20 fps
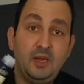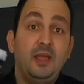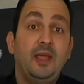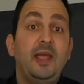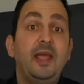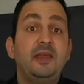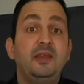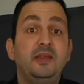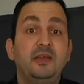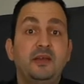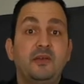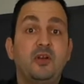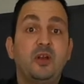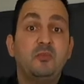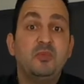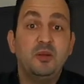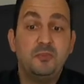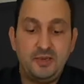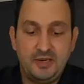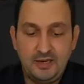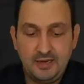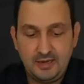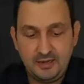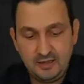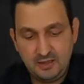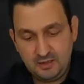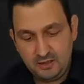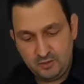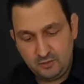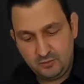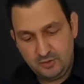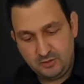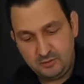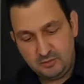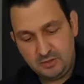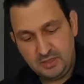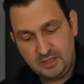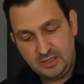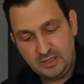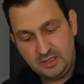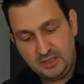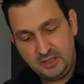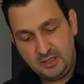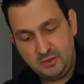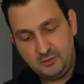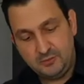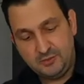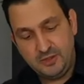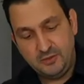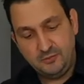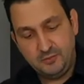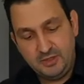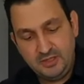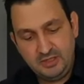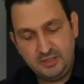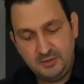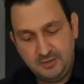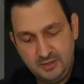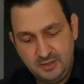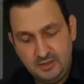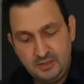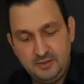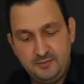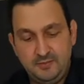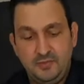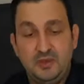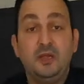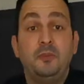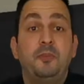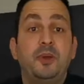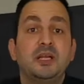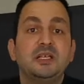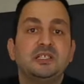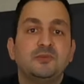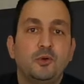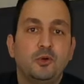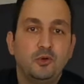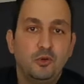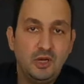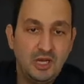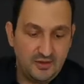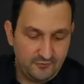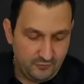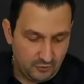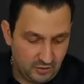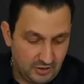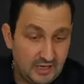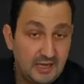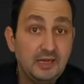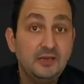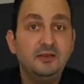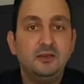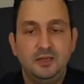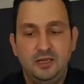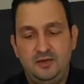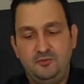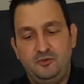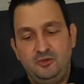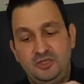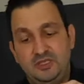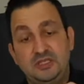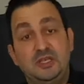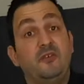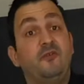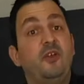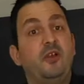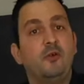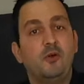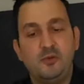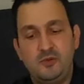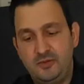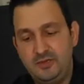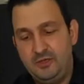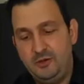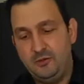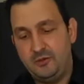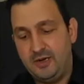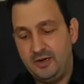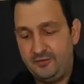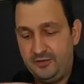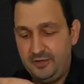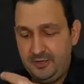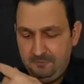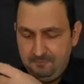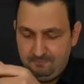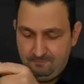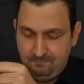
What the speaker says: Any Créme de Banana will work. Depends what you have on hand and what is available in your area.